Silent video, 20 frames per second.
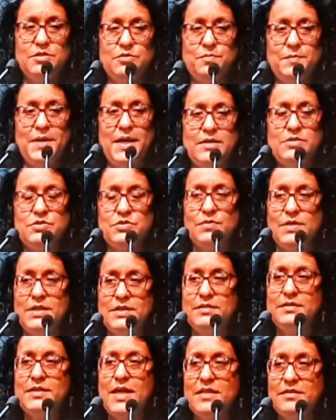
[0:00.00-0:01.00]
to make
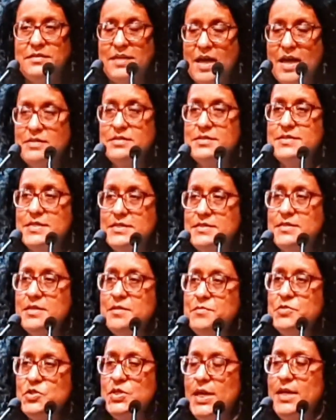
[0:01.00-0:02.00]
sure that that
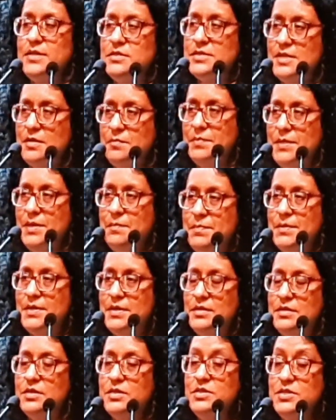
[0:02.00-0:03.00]
system change that
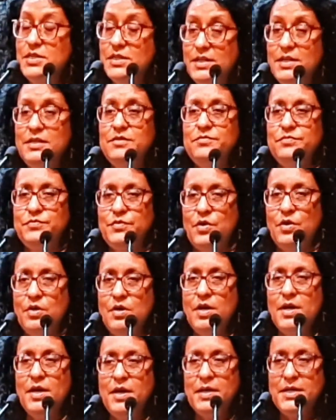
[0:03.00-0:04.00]
people yearn
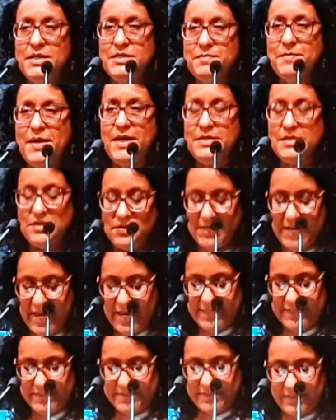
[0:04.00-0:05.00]
for is made a
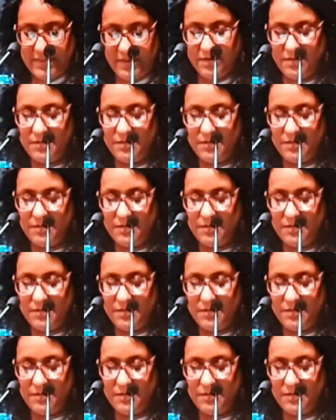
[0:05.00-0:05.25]
reality.